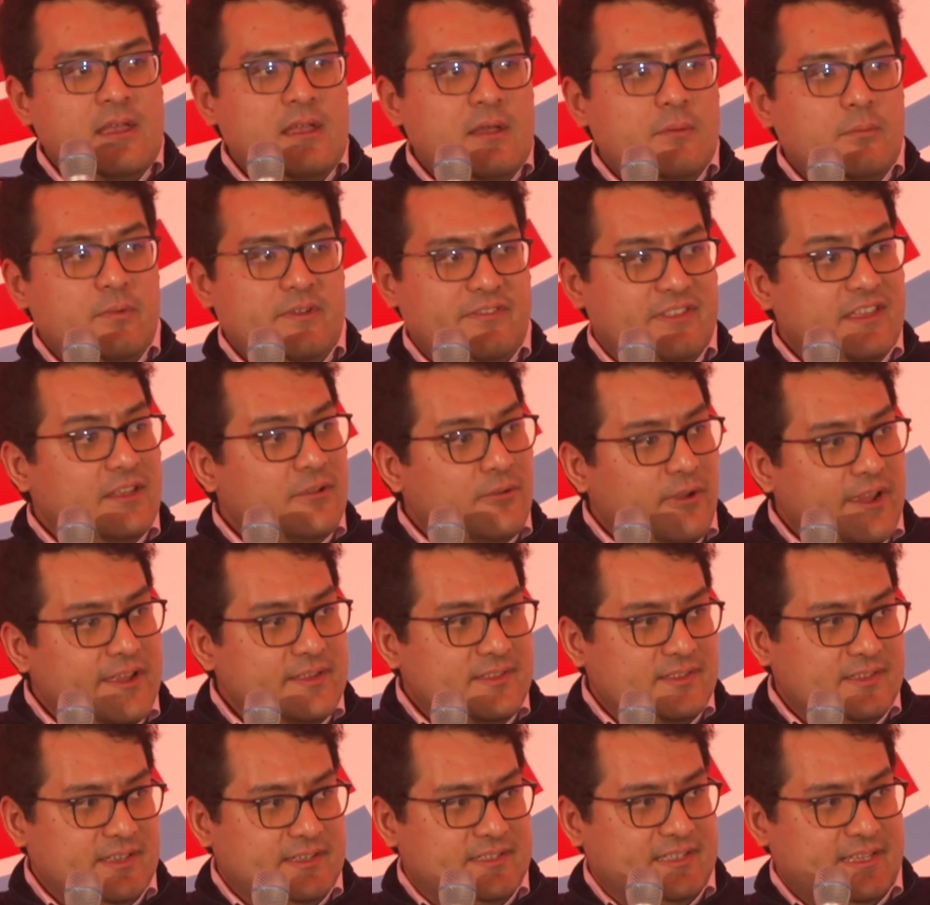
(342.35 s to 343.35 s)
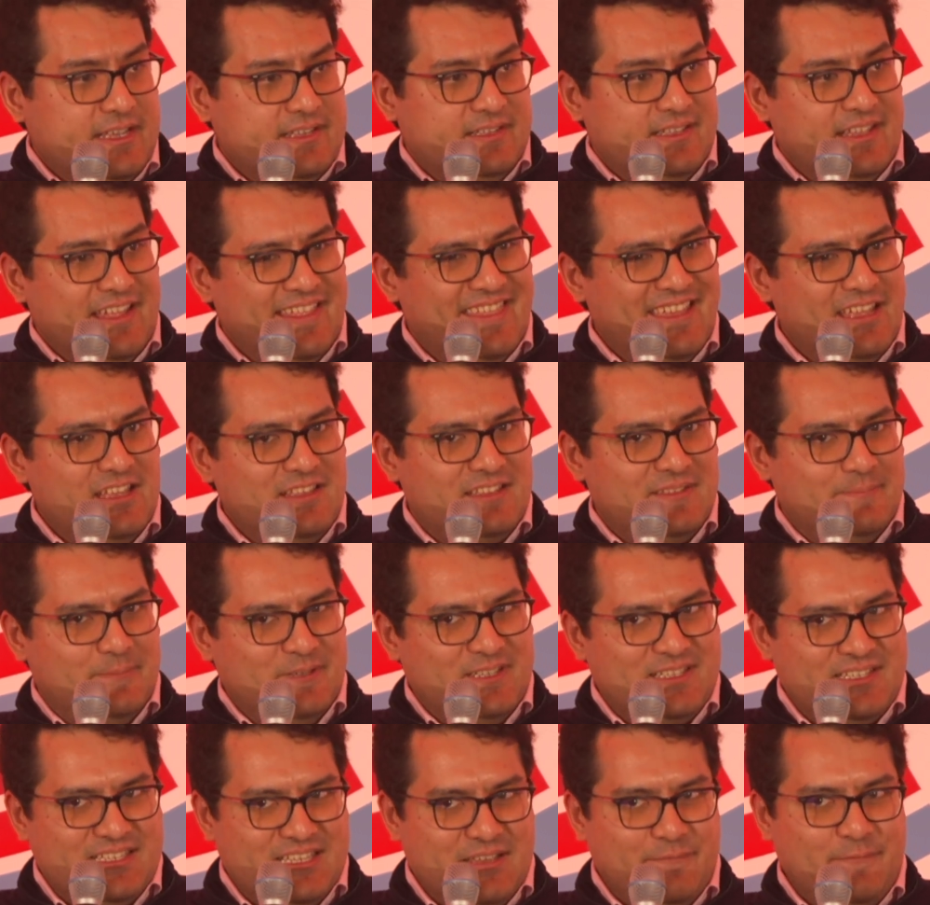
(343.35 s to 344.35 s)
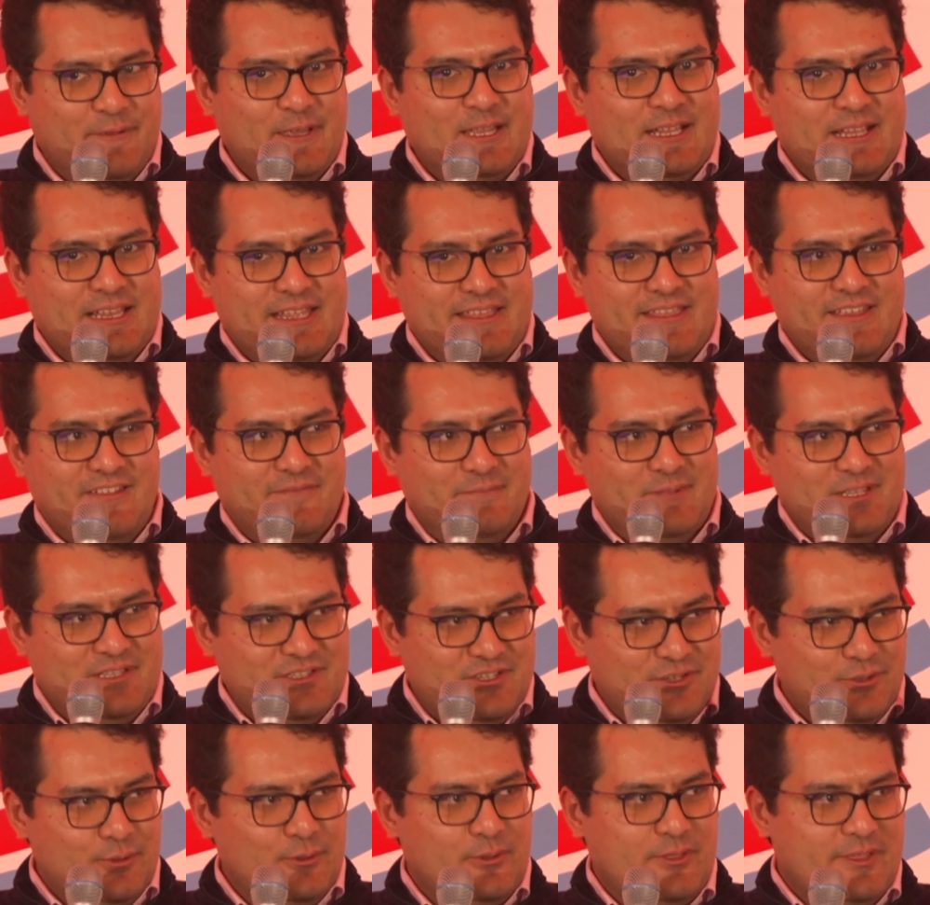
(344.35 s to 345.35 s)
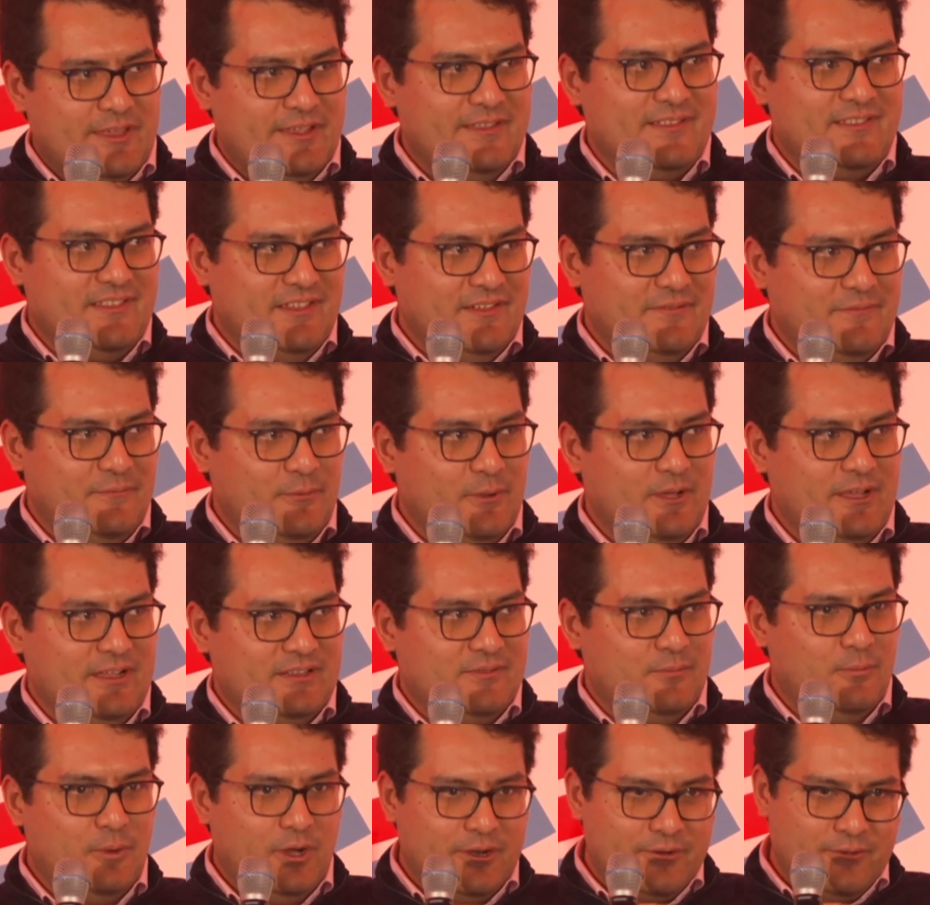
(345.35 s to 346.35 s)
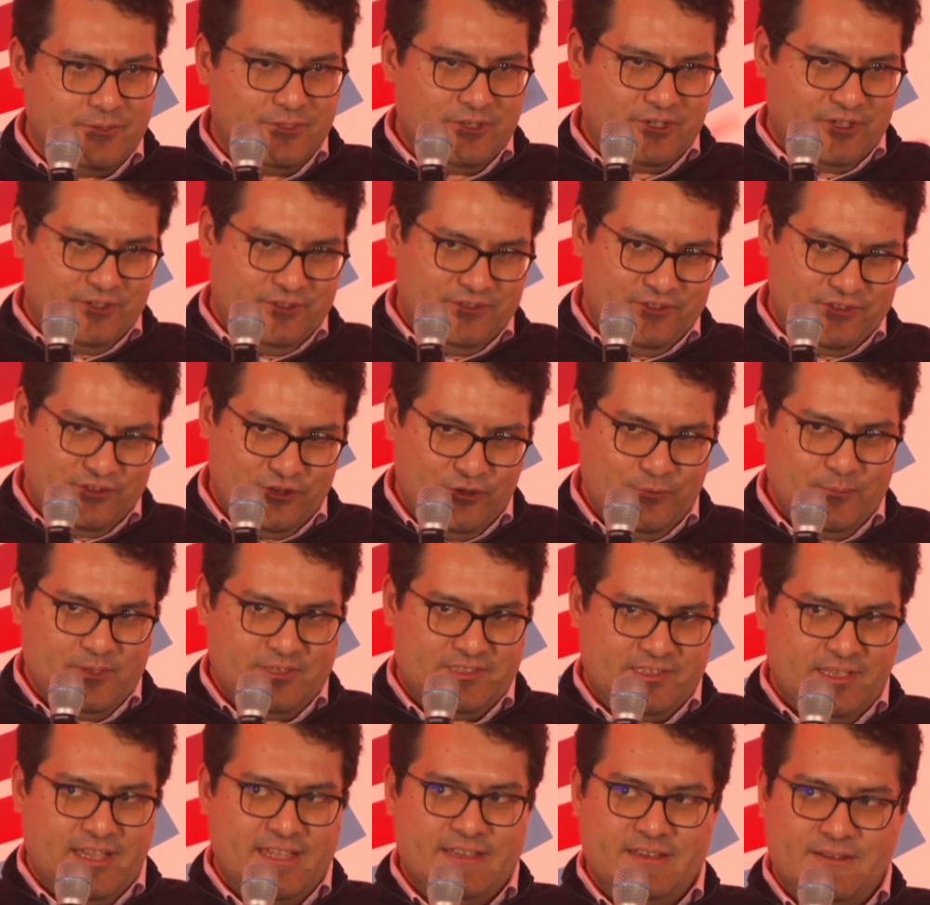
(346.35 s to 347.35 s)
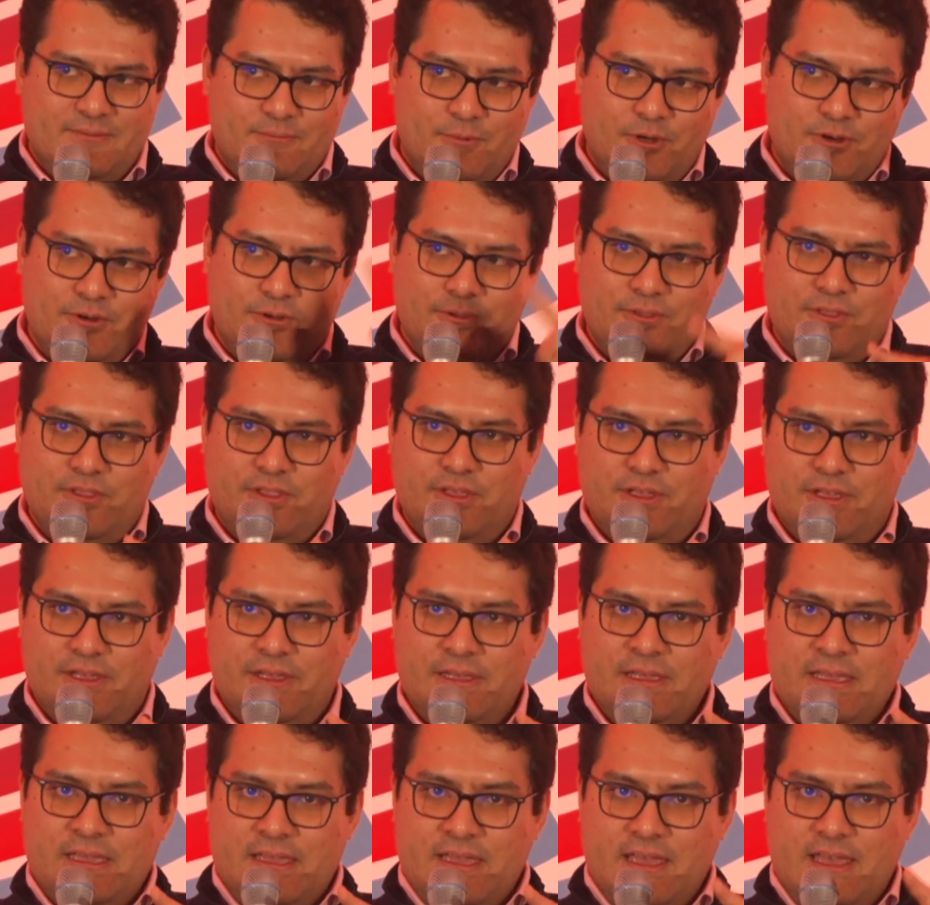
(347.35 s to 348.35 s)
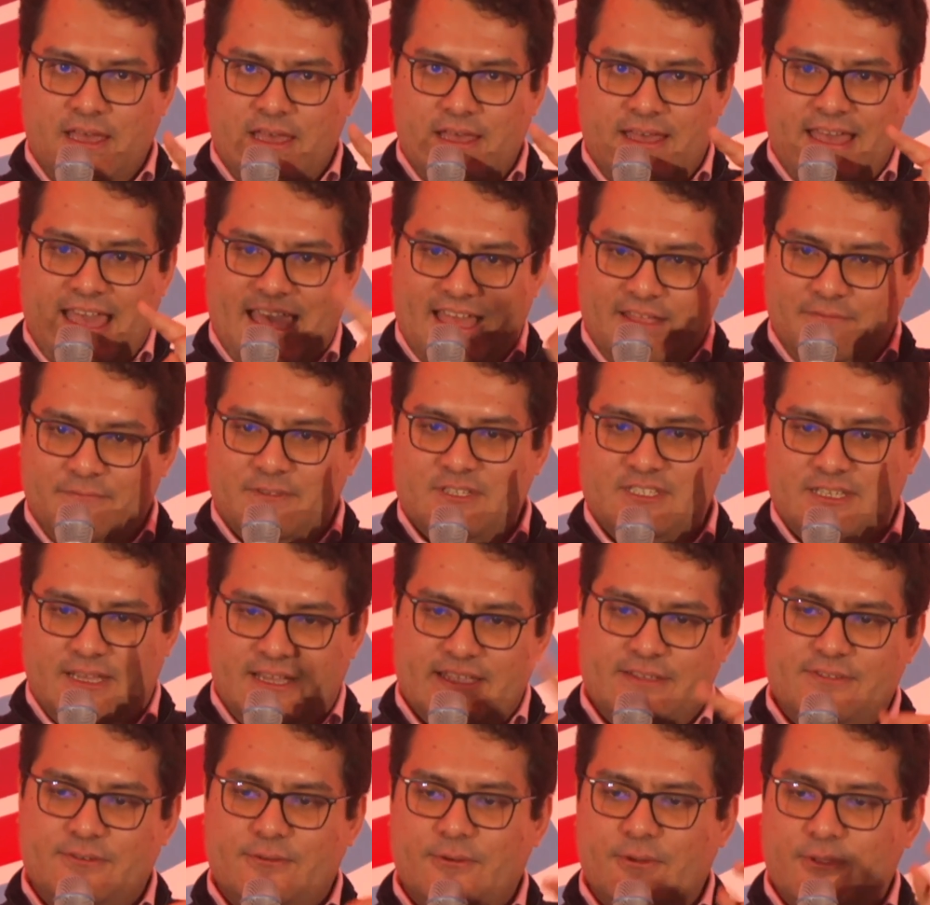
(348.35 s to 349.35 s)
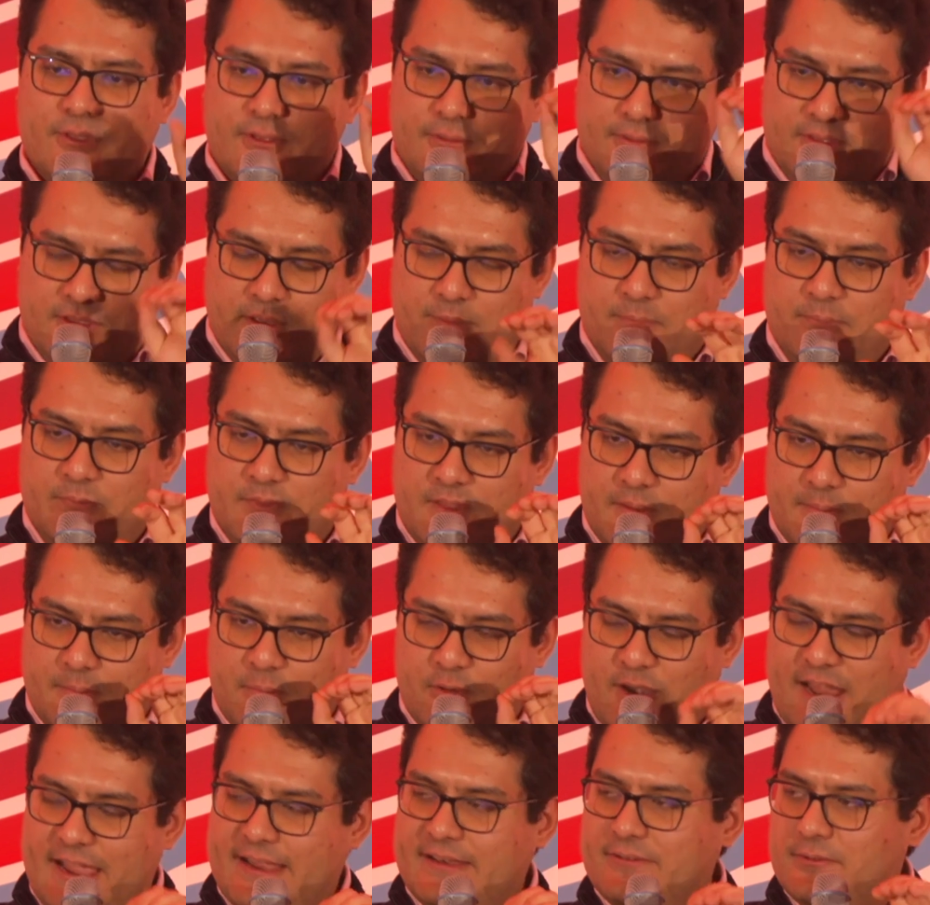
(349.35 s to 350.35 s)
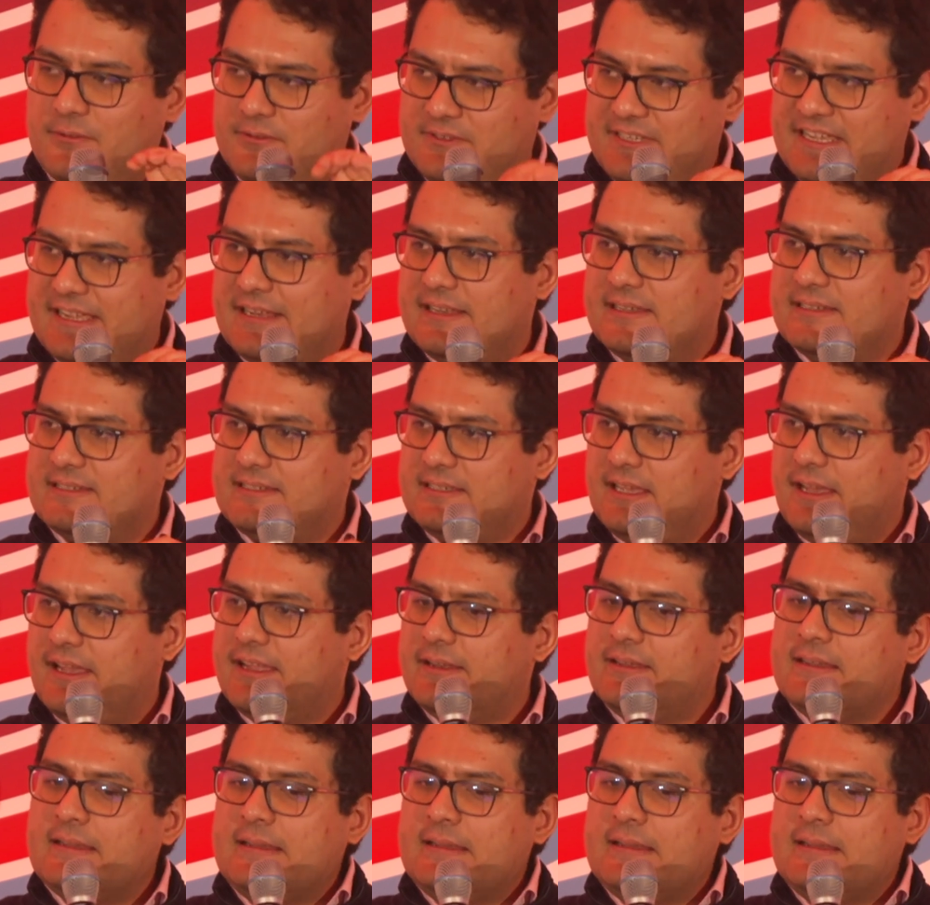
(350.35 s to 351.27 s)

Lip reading: We've seen great success, and I think specifically there have been two things that have worked. One on the consumer side and one on the advertiser or the brand or dealer side.